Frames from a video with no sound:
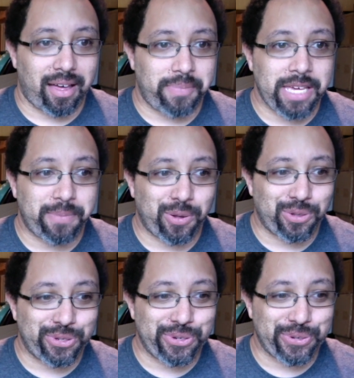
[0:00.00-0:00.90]
people
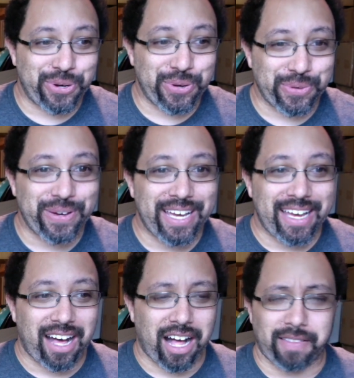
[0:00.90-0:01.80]
who
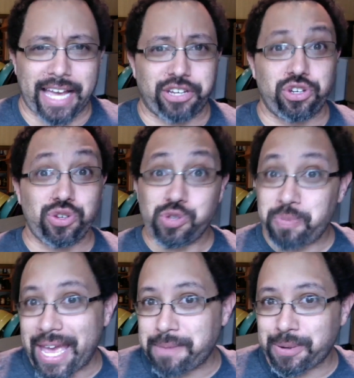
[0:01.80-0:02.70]
like
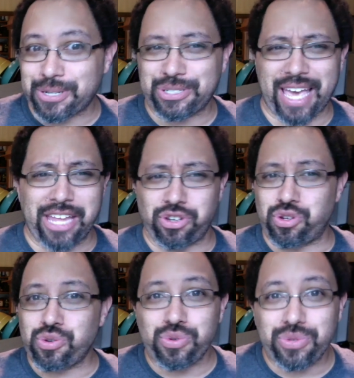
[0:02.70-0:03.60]
newspapers and
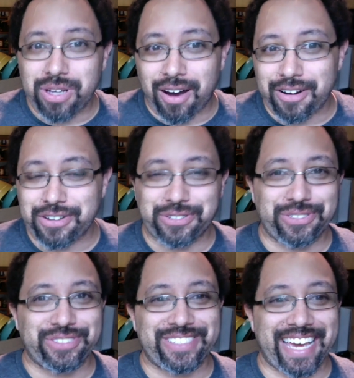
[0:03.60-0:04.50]
news
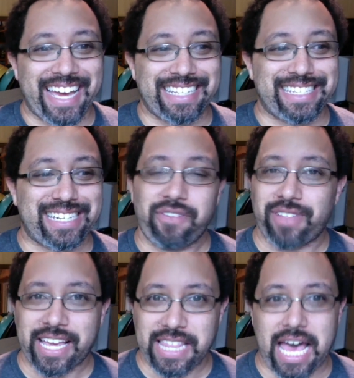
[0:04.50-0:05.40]
articles and stuff
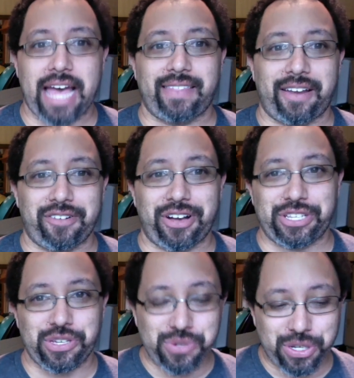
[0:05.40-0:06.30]
like that are
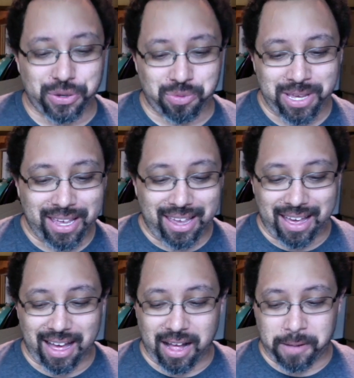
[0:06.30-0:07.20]
on YouTube.
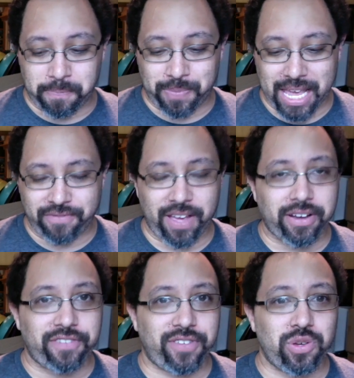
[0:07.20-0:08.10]
And
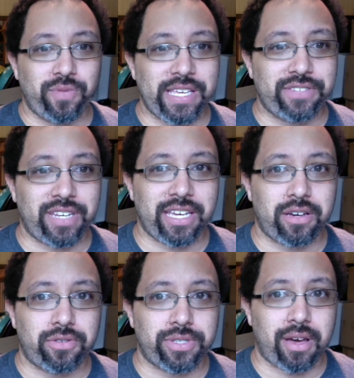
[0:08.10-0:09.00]
very few of these
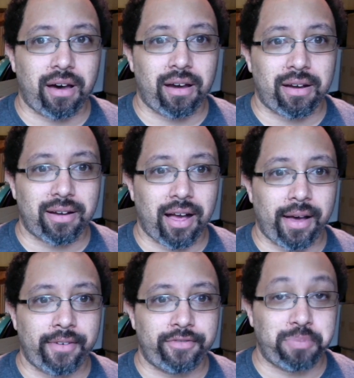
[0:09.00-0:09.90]
videos are
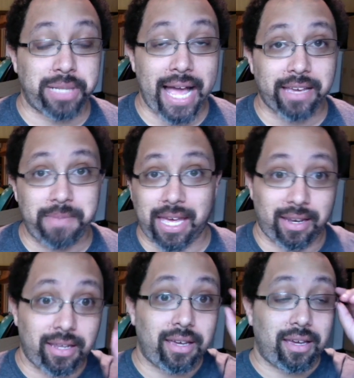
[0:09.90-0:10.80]
of black men,